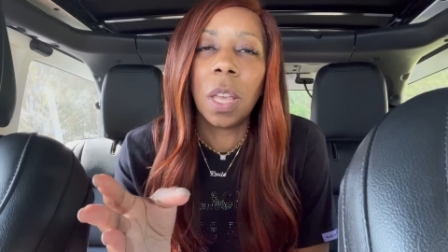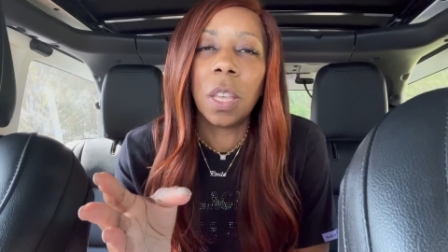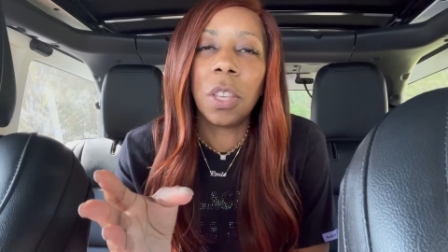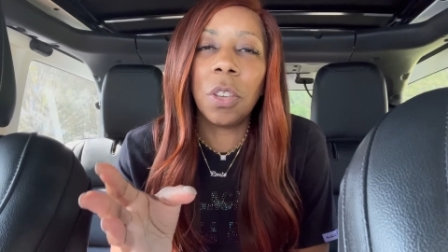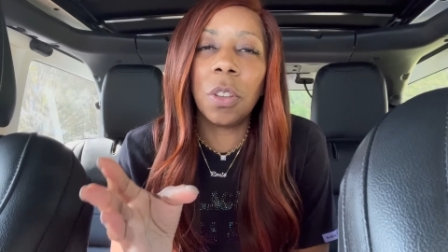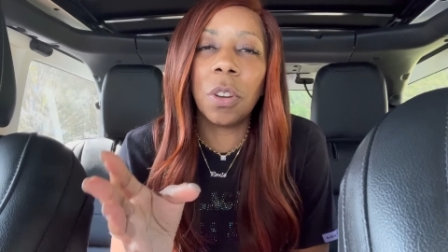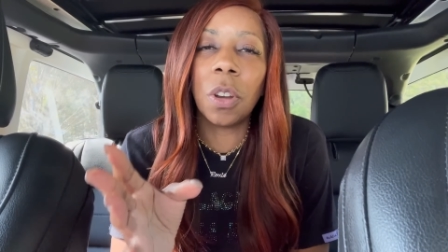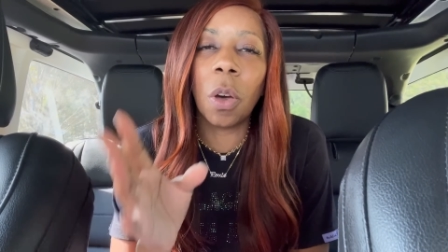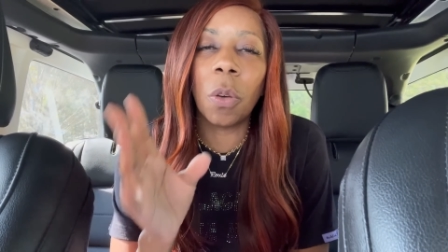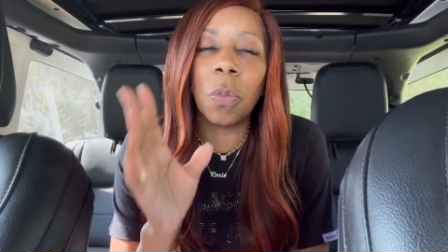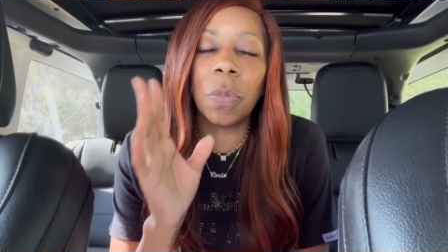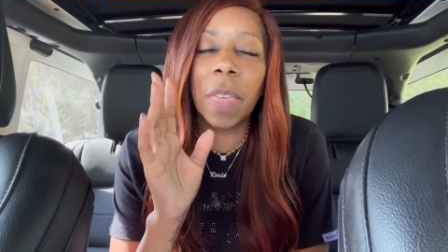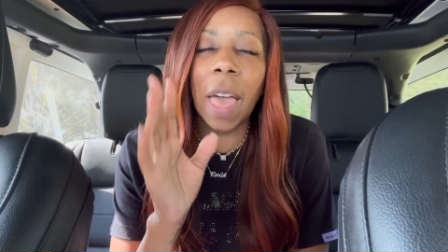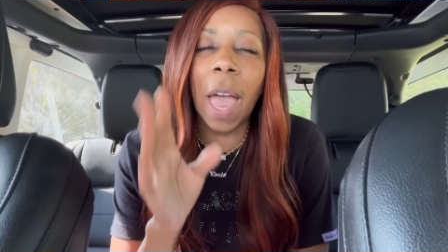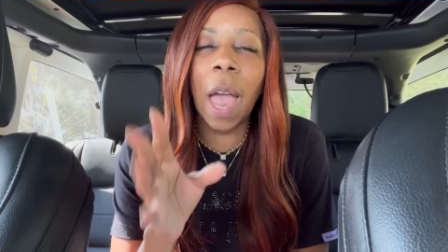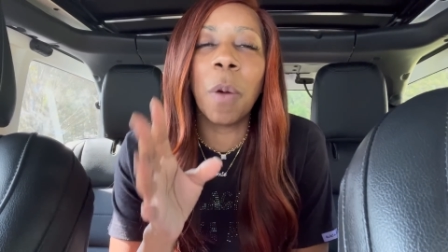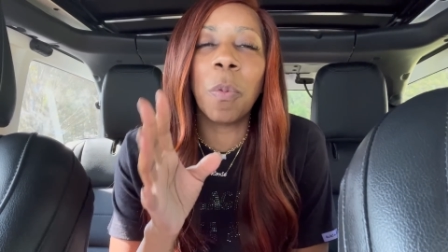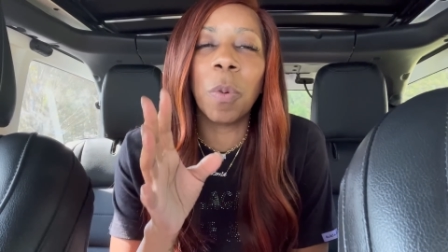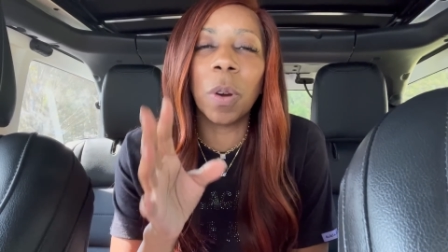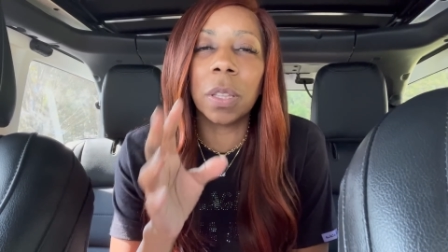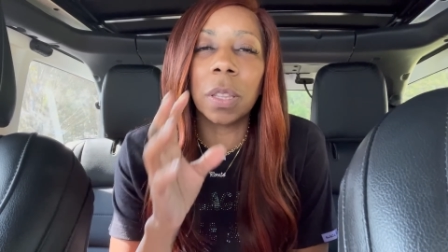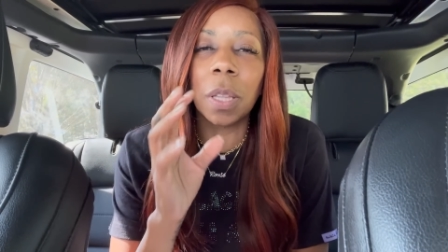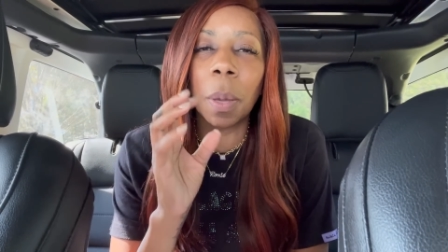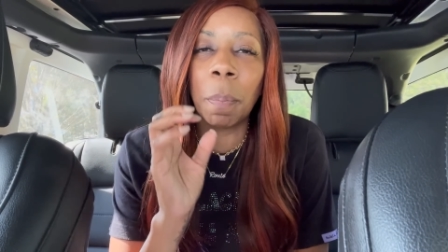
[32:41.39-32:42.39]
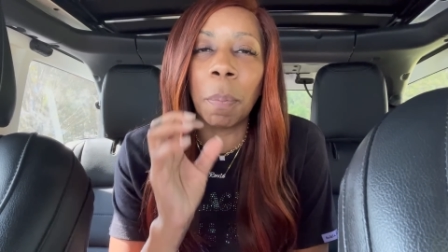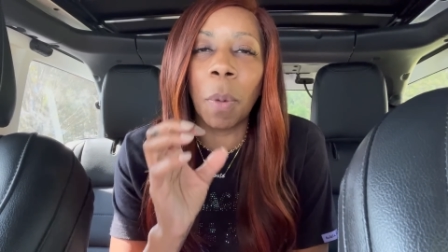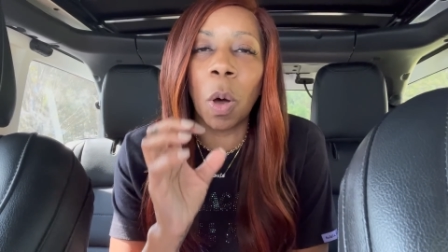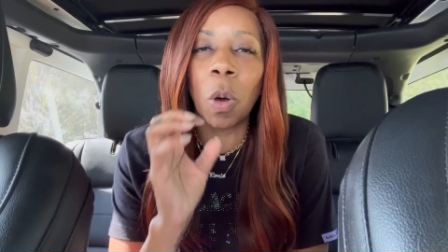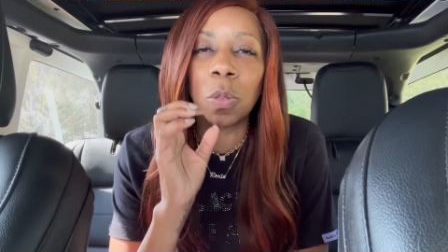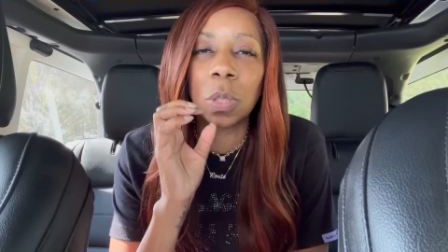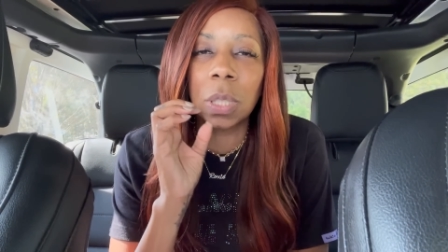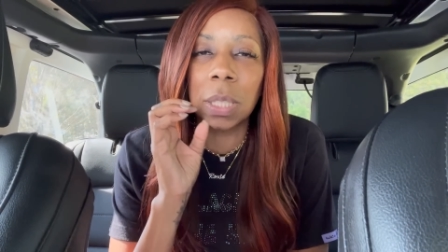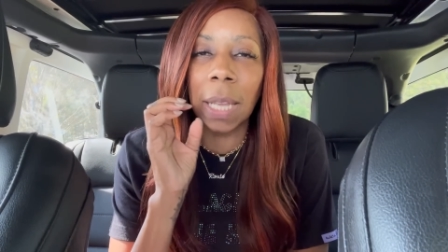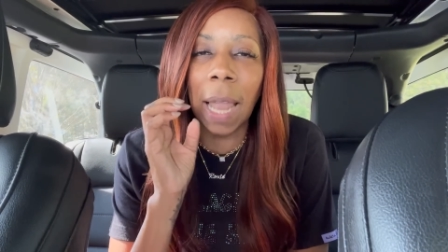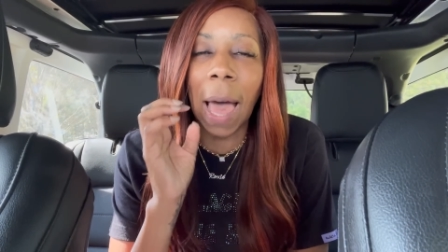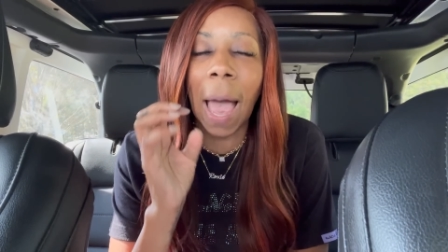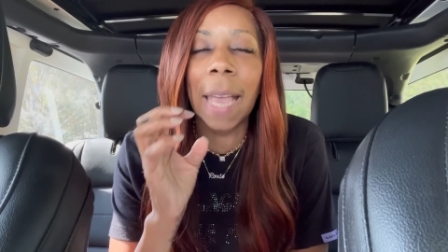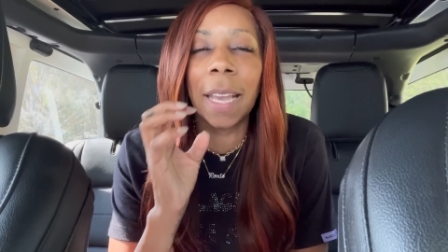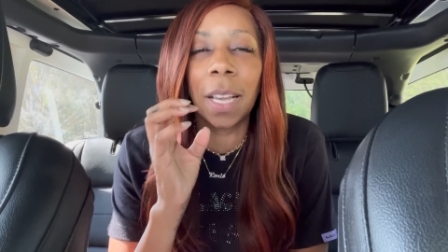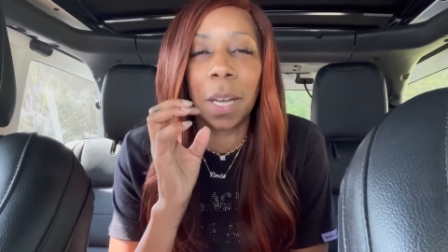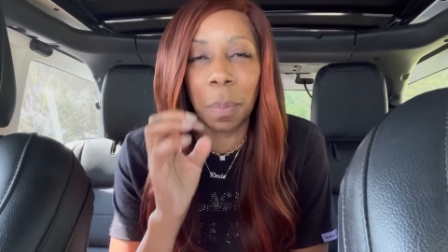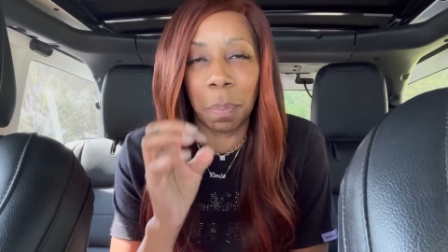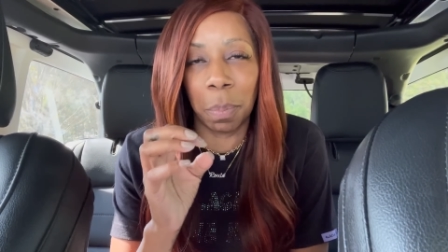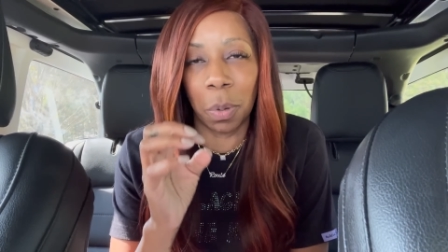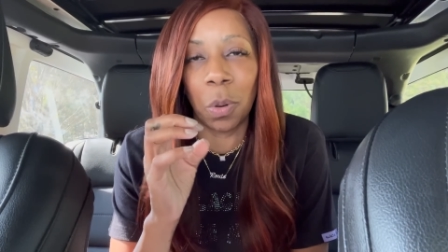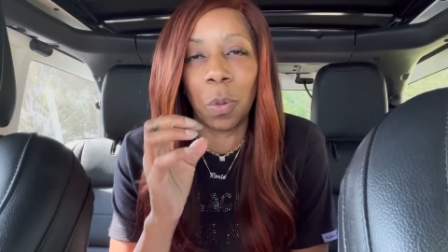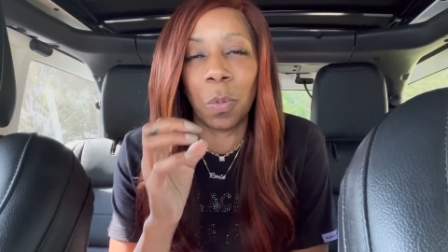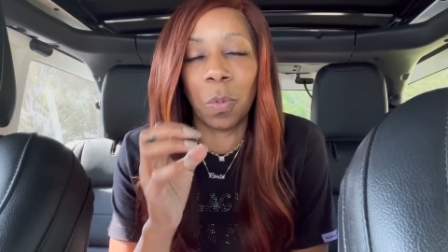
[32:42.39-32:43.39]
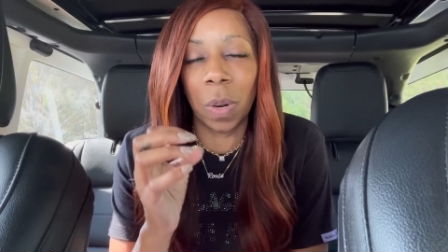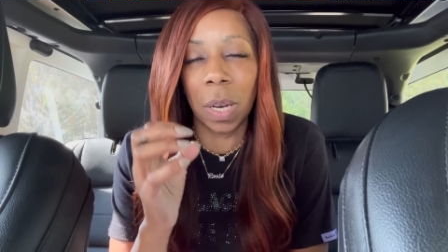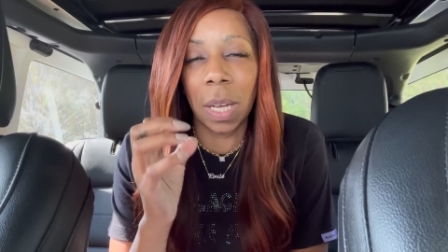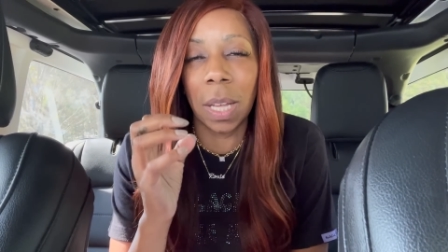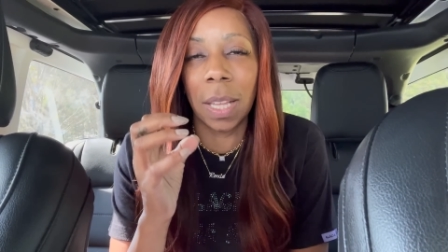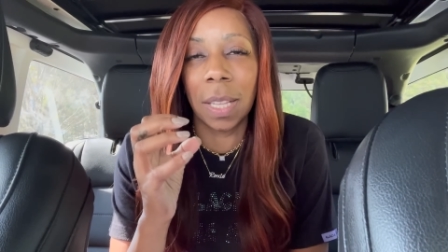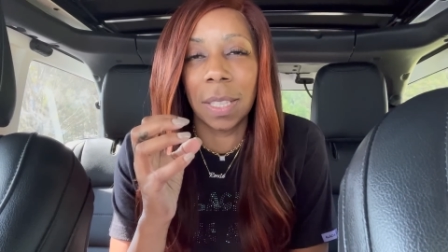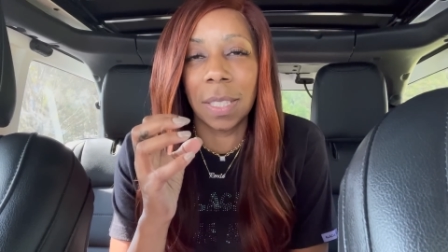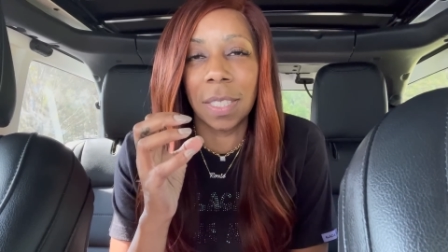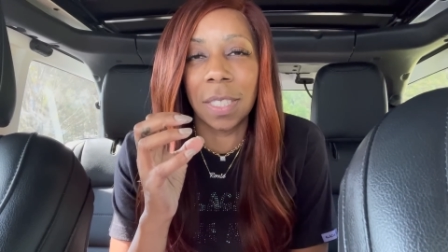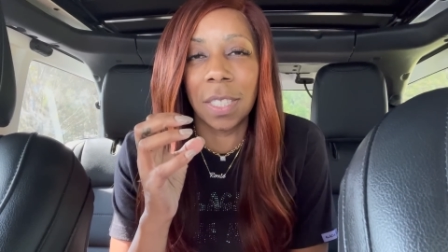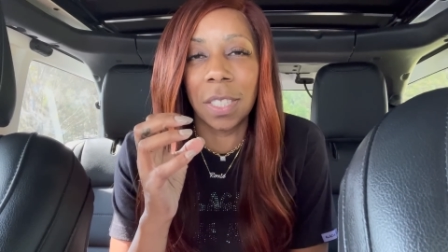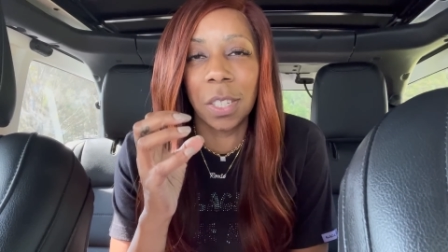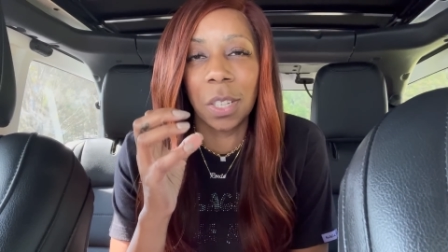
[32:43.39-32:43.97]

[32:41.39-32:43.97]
you know, they were the most likable ones.